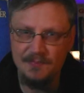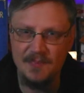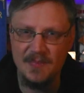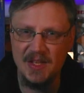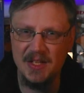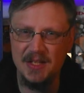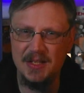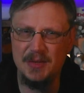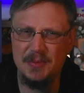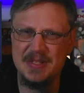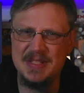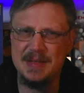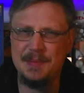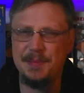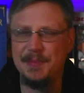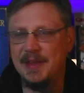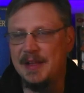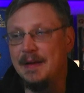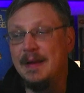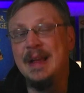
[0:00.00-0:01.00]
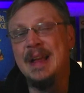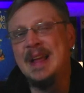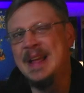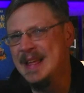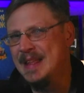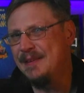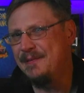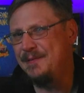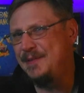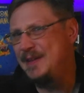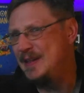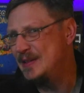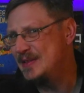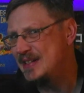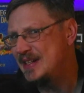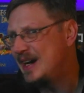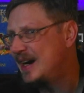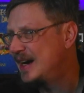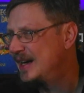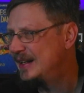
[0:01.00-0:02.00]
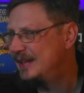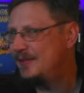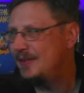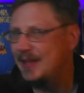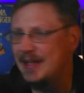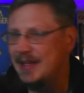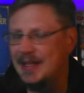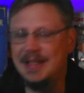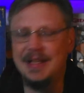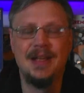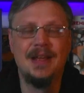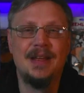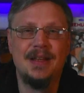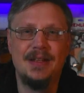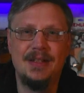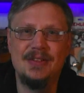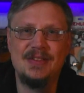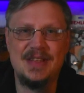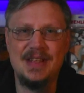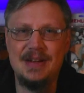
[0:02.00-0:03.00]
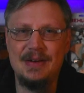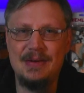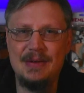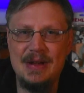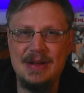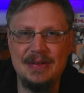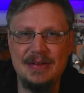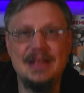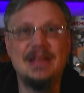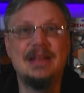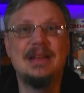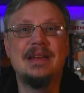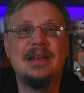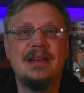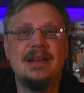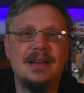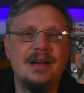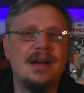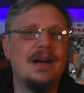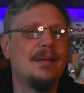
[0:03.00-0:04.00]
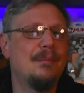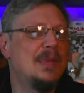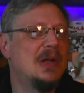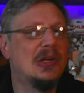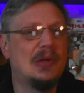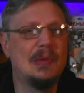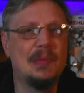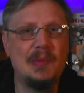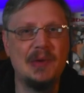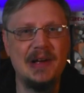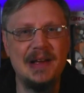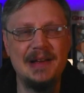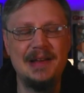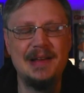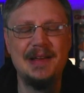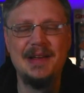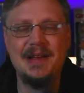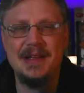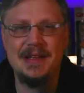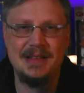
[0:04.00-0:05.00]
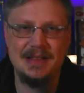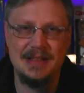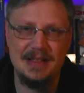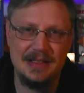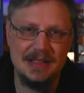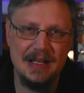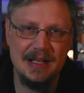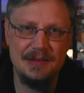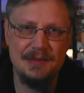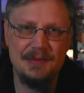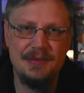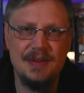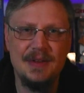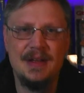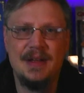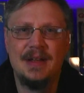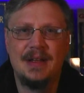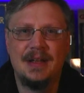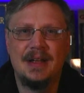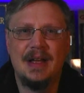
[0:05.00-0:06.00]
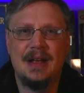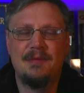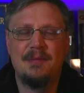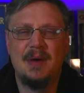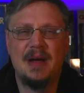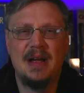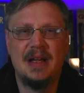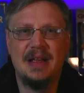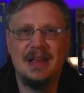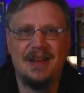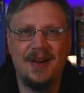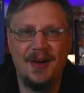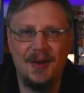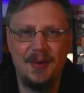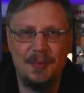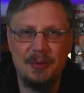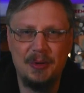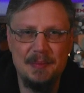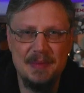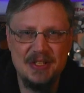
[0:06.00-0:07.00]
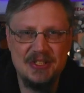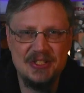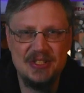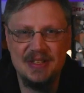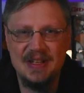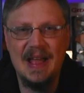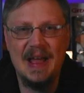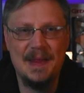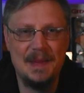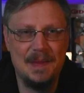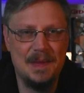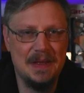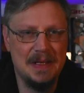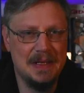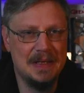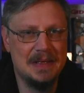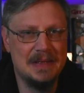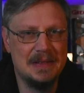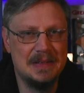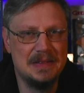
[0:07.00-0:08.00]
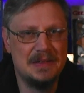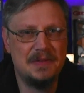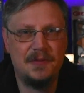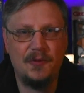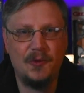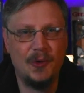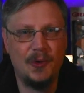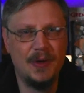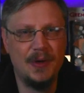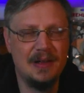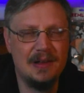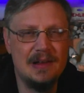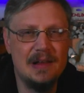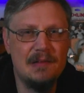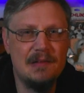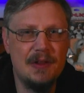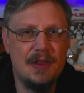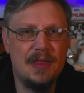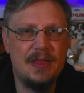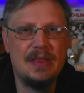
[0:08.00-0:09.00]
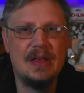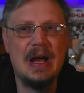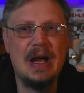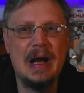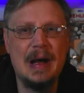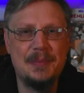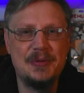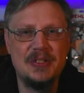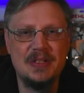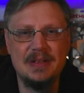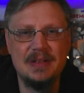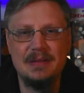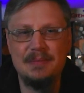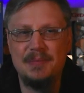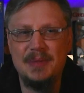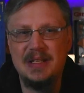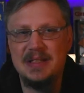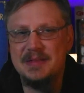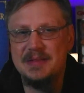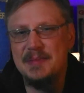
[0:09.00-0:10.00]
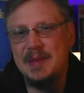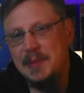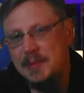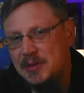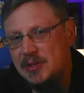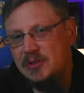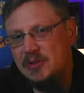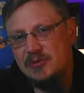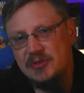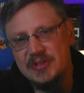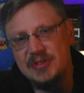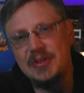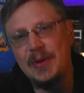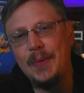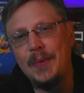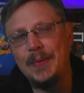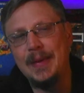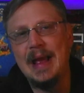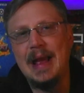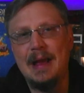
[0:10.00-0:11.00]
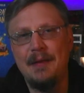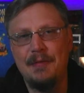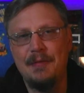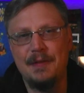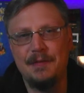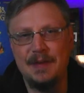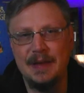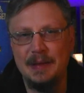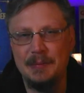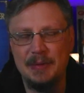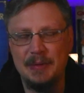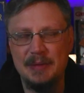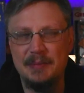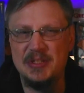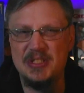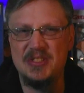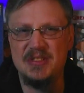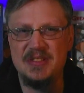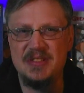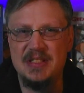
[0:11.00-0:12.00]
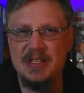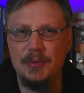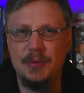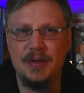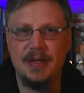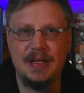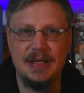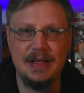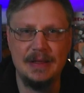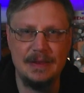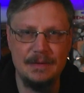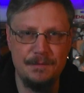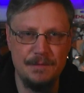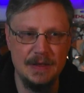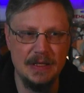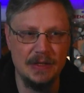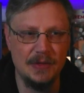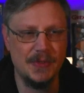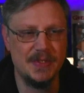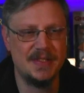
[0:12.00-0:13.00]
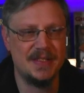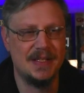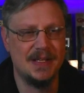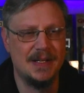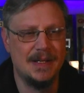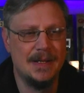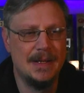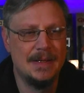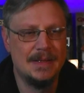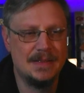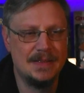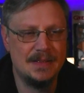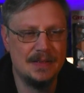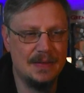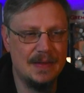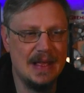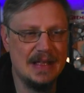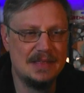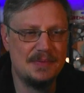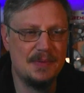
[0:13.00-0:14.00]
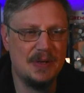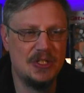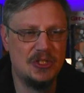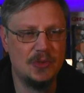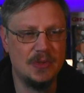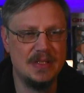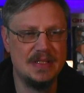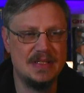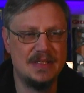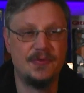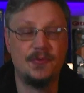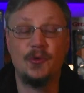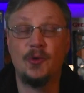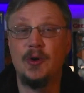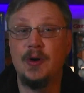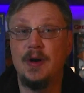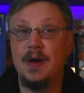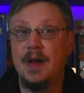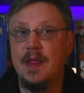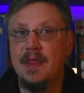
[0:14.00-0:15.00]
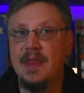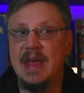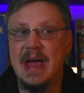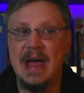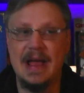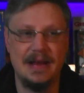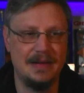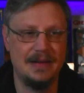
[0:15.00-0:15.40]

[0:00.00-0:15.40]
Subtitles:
and you want something that feels kind of like you're sitting around eating Beer and Bread, kind of my honorable mention at the end for an 11th option, because maybe you just don't have the family, but you still want to get the feels. So that's my choice for that.